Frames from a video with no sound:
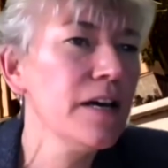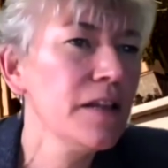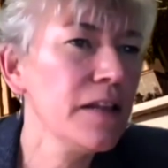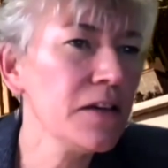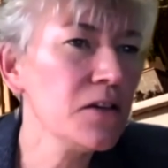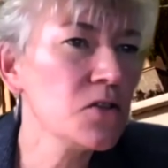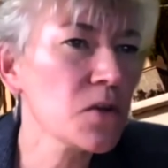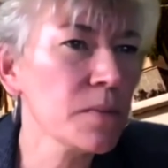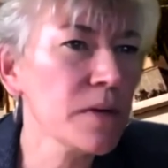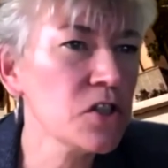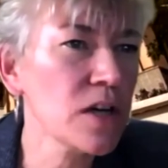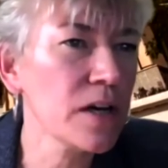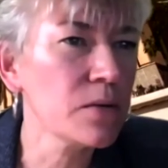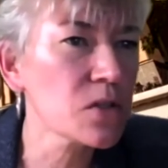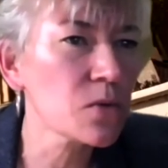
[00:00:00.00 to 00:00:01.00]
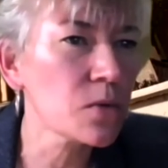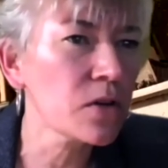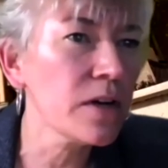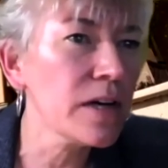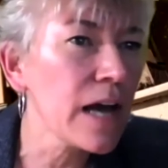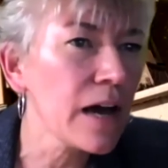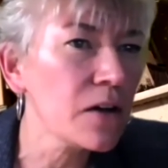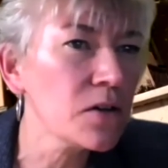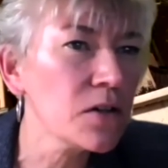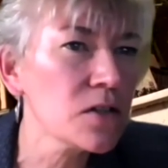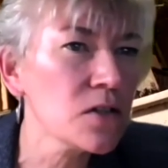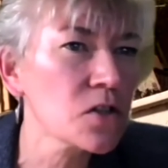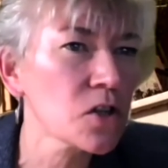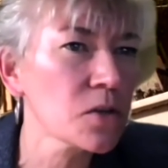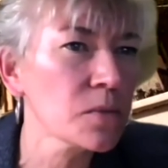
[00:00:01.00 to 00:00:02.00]
Thank you so much. I was wondering how you
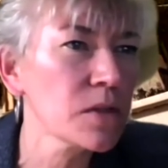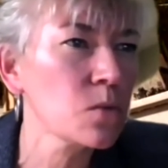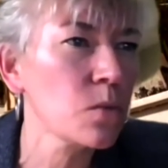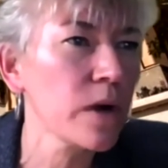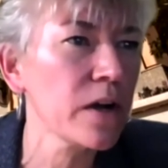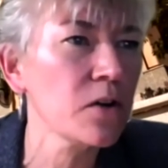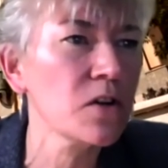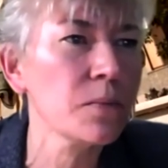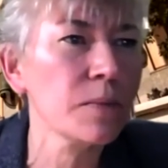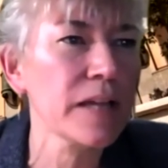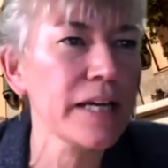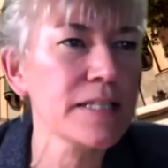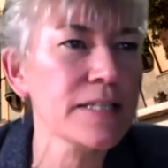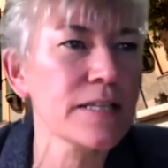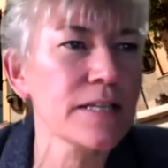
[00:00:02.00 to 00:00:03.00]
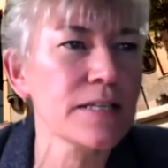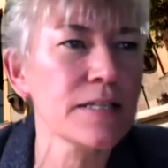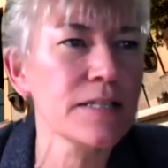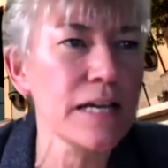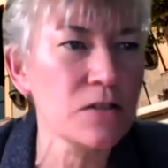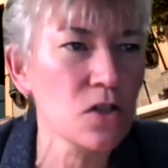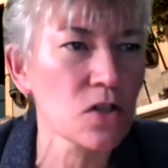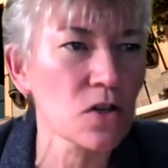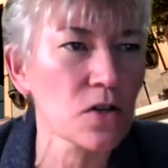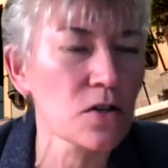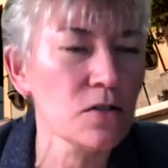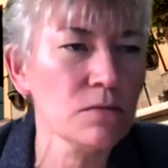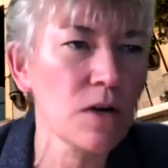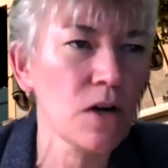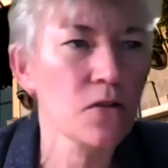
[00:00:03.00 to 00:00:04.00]
determined where to place the
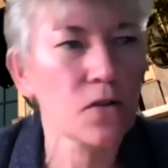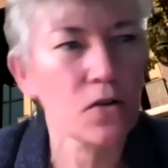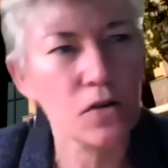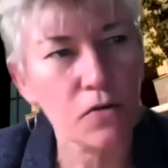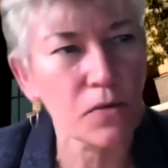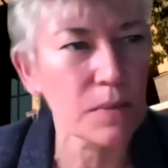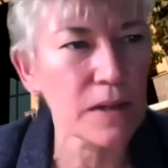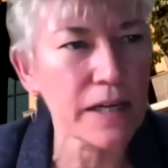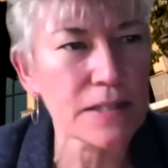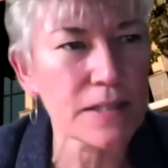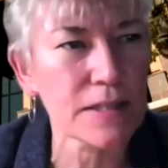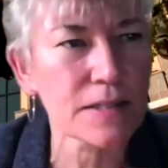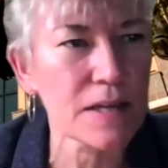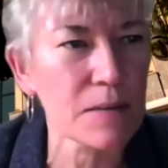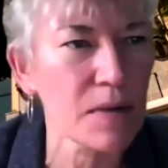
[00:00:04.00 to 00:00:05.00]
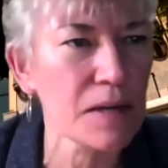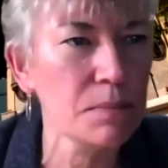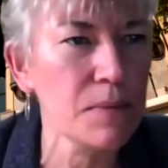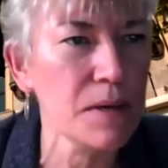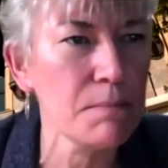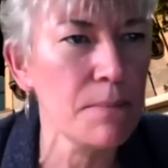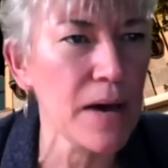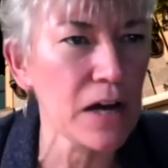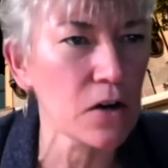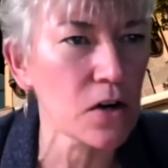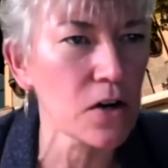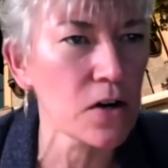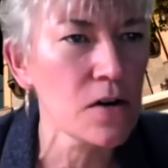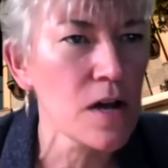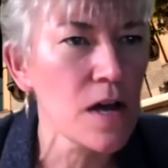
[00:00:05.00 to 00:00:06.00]
sensor. Are there different places that might be
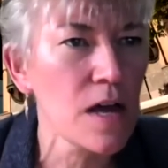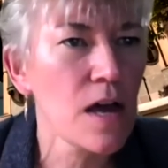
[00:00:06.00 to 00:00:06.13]
better?